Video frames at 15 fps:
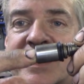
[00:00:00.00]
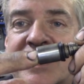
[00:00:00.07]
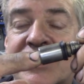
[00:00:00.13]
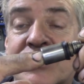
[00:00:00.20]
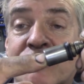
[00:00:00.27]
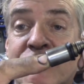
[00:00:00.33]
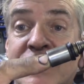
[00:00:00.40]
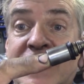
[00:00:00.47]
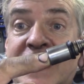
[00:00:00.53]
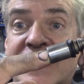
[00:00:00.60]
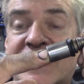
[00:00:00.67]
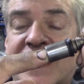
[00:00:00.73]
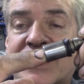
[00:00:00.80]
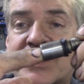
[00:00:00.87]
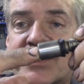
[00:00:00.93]
That's a real
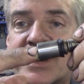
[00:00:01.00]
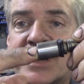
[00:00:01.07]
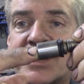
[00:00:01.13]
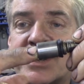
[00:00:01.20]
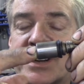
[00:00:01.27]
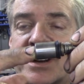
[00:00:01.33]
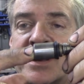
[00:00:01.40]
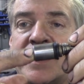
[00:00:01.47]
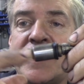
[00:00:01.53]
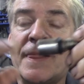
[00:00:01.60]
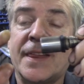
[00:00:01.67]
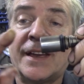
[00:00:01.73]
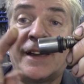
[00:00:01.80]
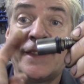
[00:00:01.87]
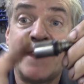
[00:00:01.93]
exaggeration,
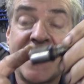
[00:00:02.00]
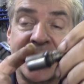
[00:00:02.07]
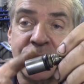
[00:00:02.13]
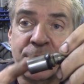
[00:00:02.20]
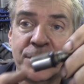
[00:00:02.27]
and that's